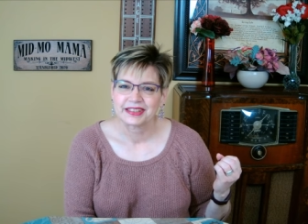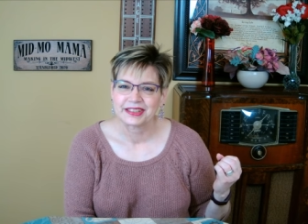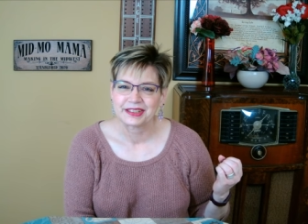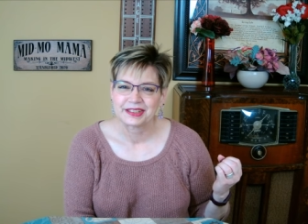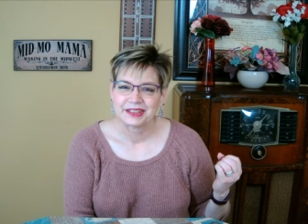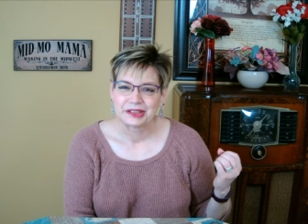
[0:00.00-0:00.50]

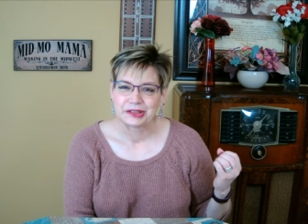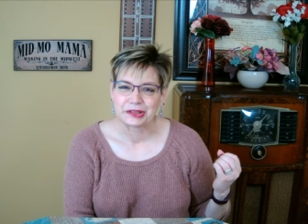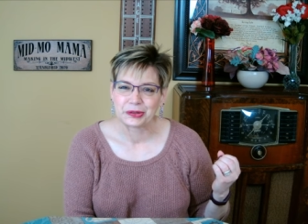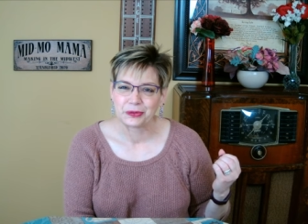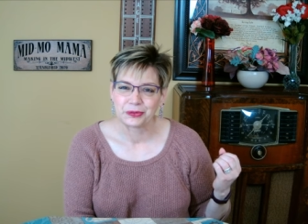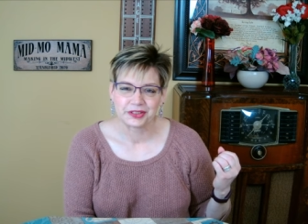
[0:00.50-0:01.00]
you
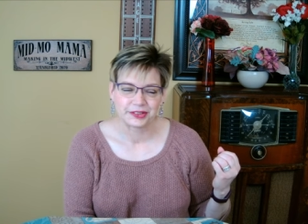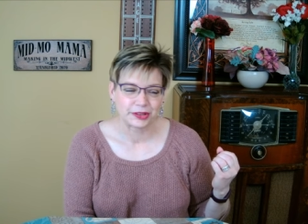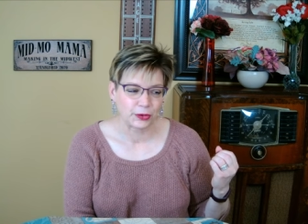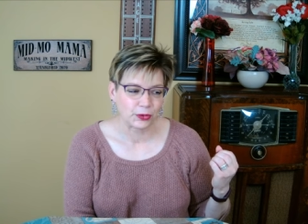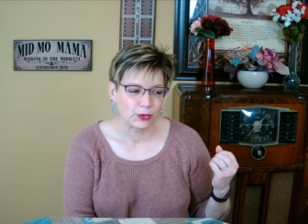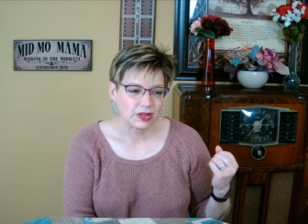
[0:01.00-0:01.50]
know, there's
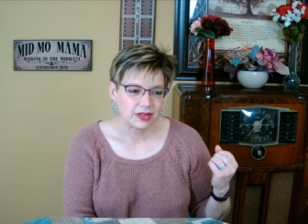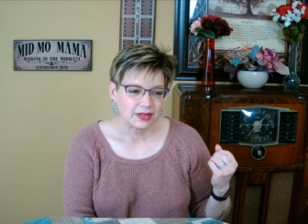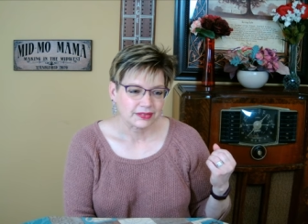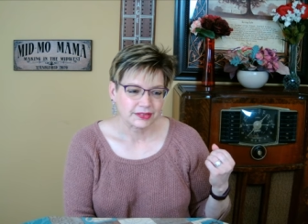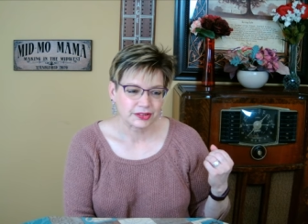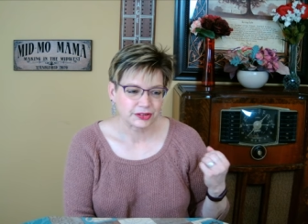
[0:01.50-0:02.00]
no,
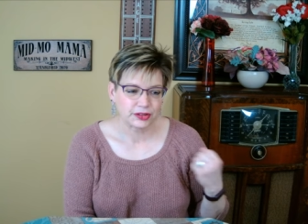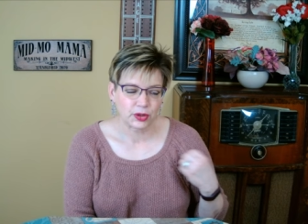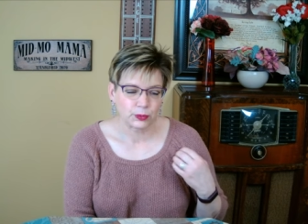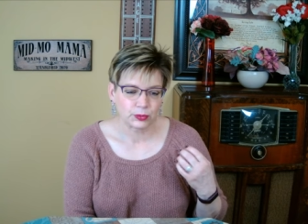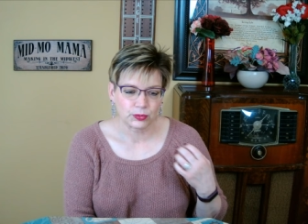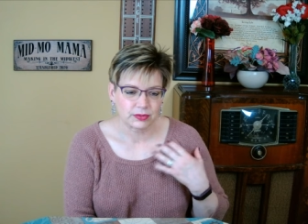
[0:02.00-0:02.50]
there's
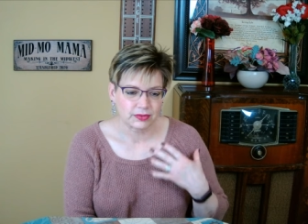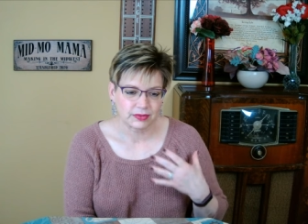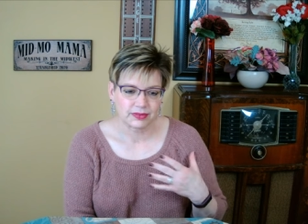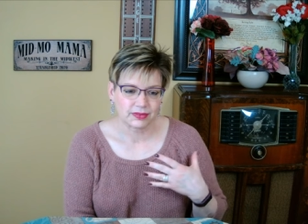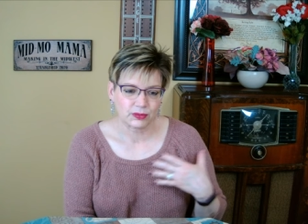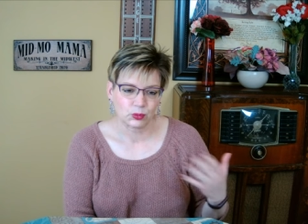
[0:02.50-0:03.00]
no,
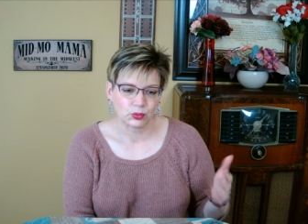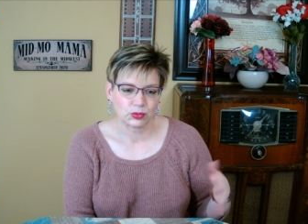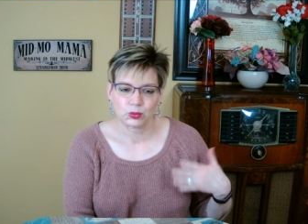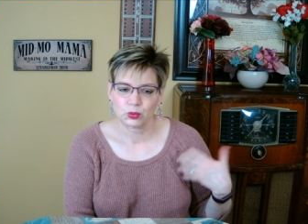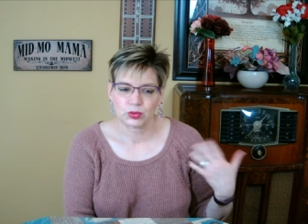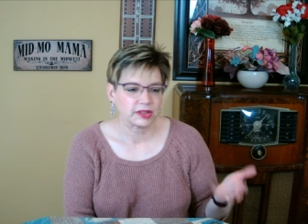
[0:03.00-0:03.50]

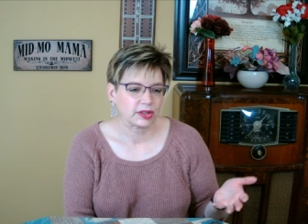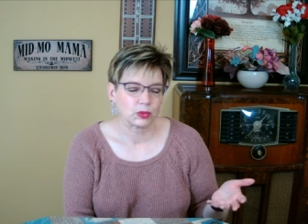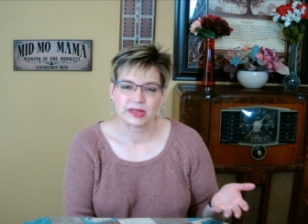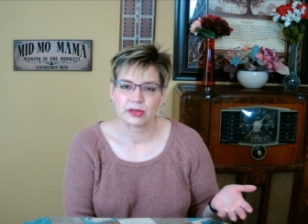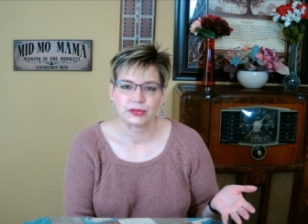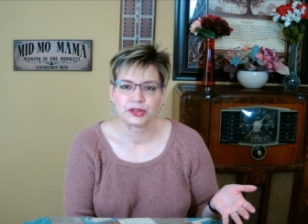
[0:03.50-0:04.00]
you know, we
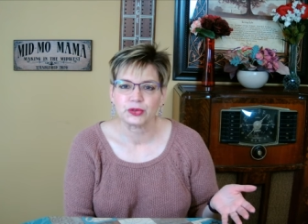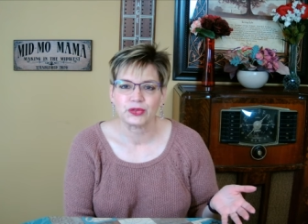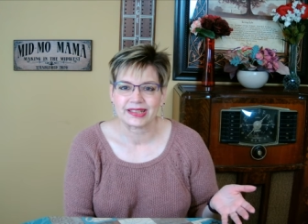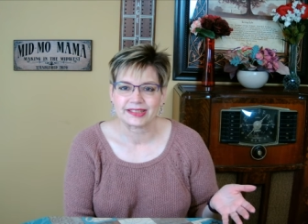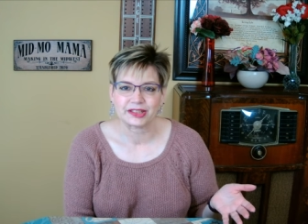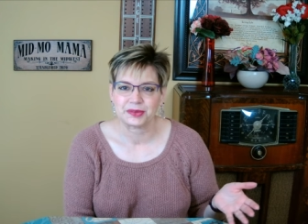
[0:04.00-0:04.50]
don't do
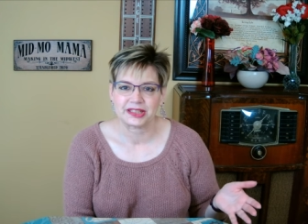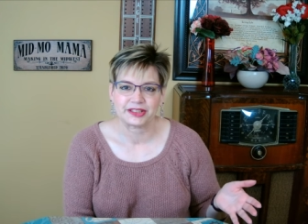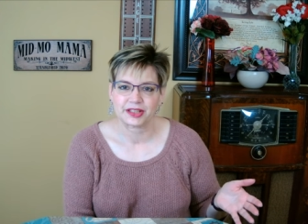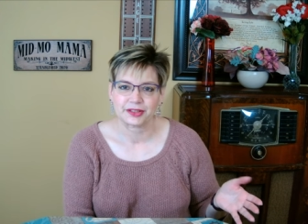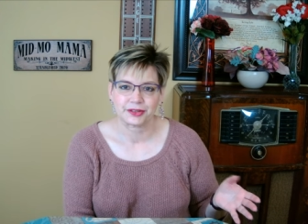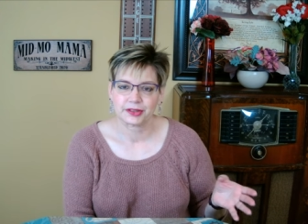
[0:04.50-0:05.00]
that to each
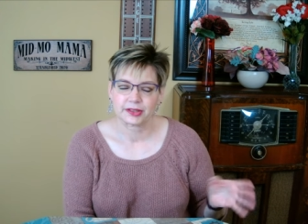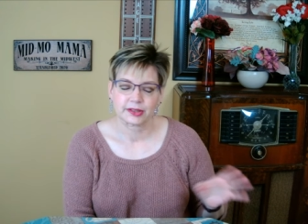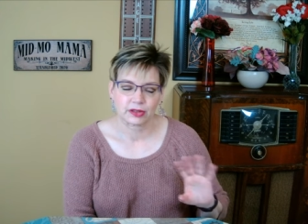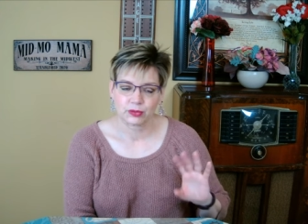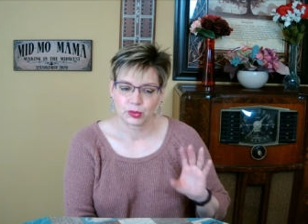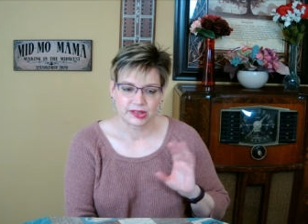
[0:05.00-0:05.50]
other, you
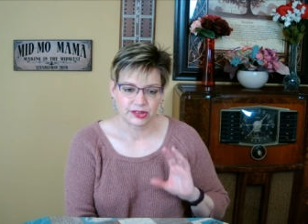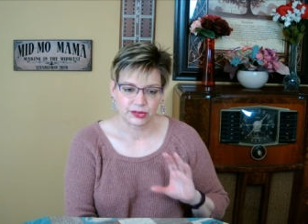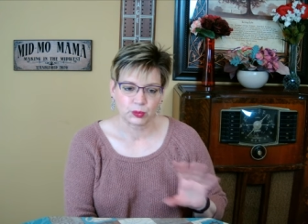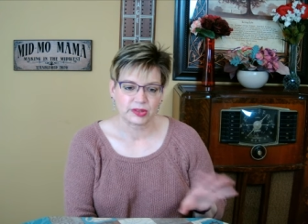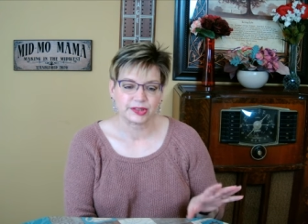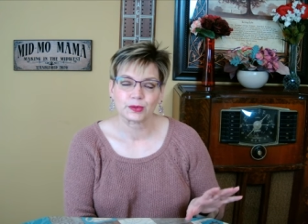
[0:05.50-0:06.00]
know, we,
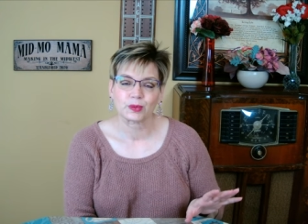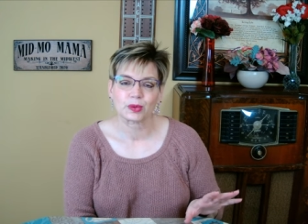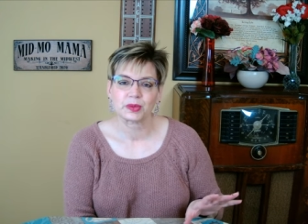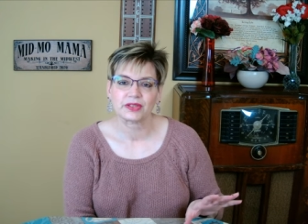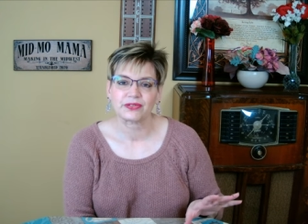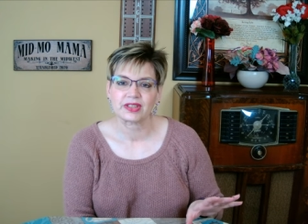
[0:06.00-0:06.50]
we do what
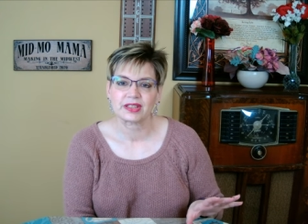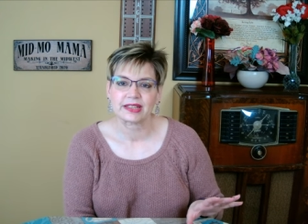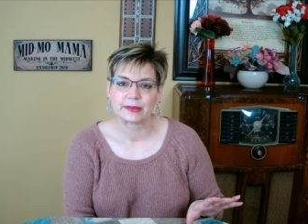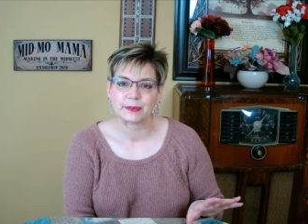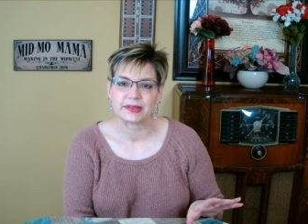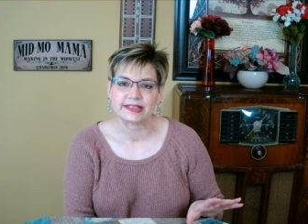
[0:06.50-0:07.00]
we feel
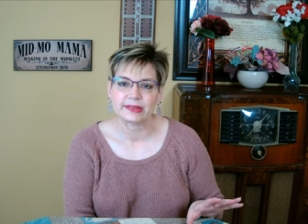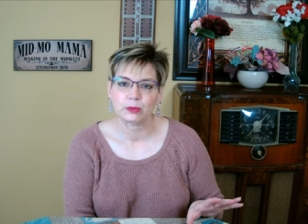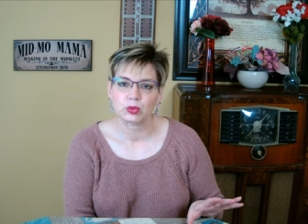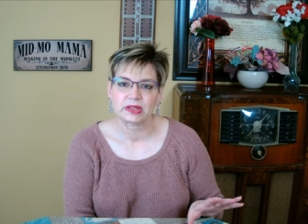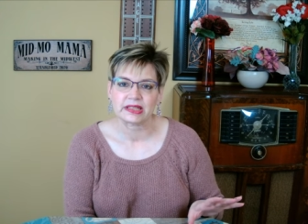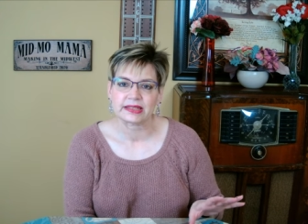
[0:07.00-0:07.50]
like we
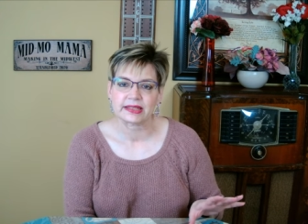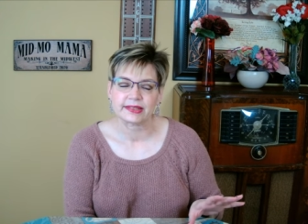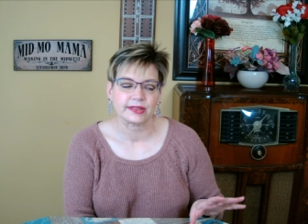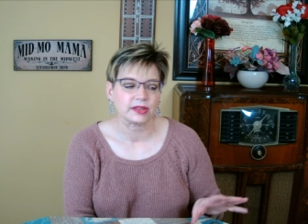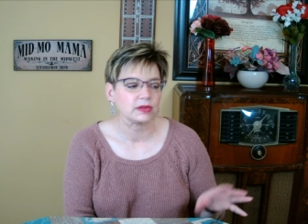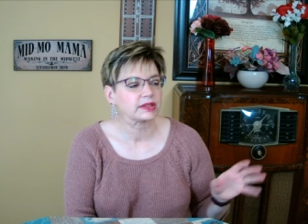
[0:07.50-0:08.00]
need to
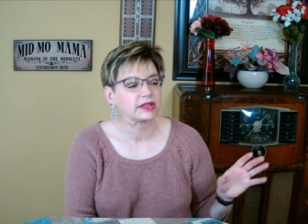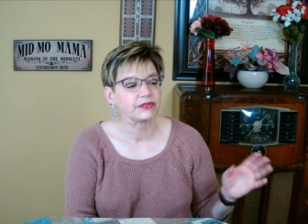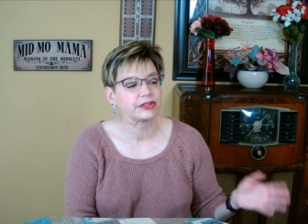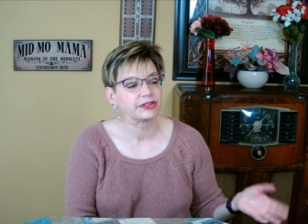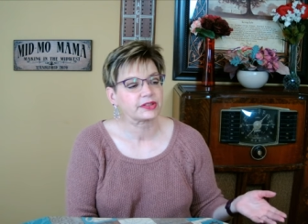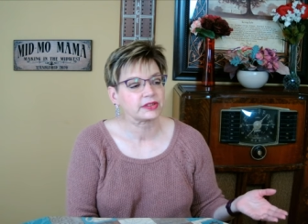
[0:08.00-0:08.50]
do, and if
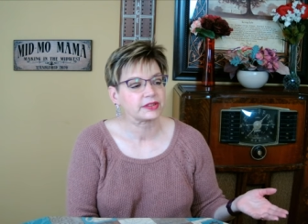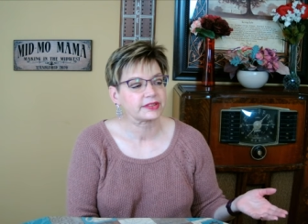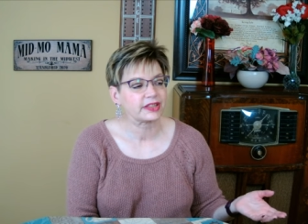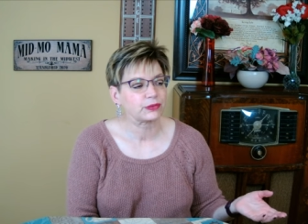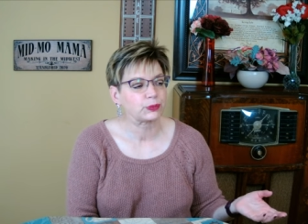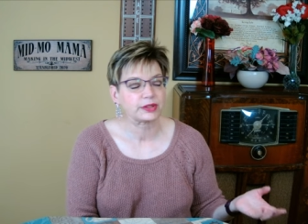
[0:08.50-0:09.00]
there's other
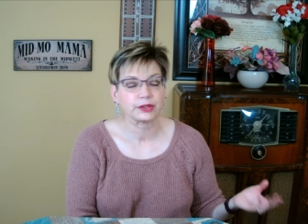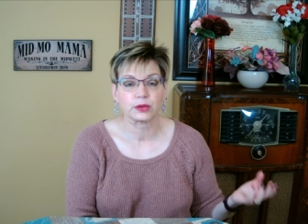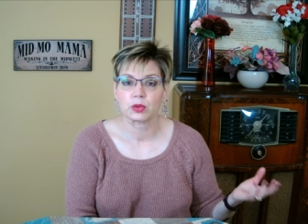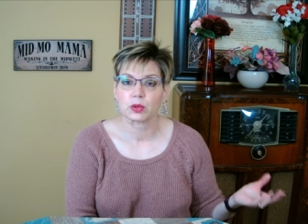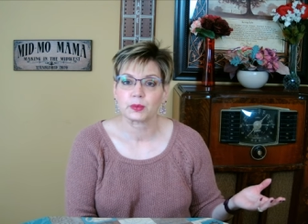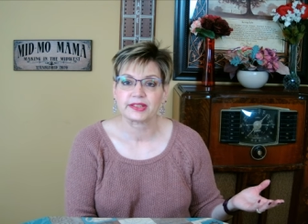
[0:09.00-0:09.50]
stuff we do,
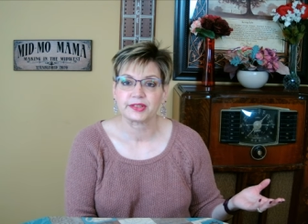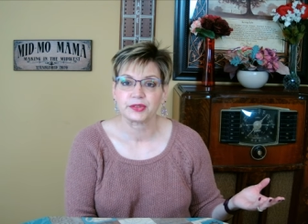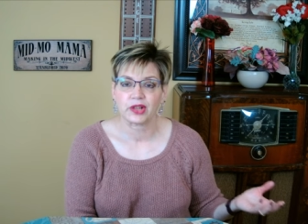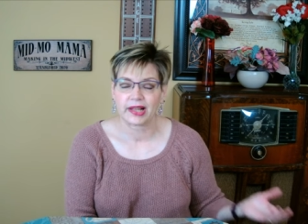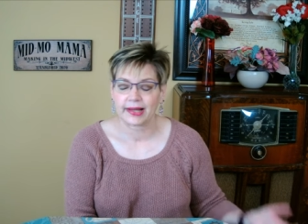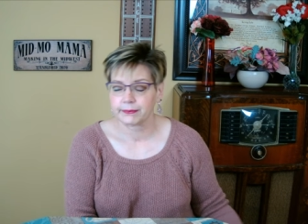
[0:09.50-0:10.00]
well, we do
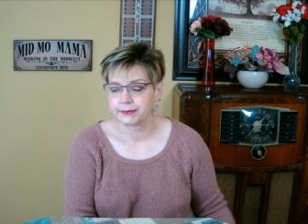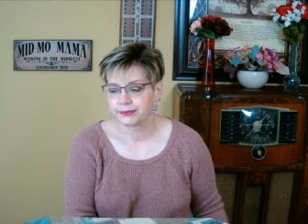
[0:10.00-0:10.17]
that.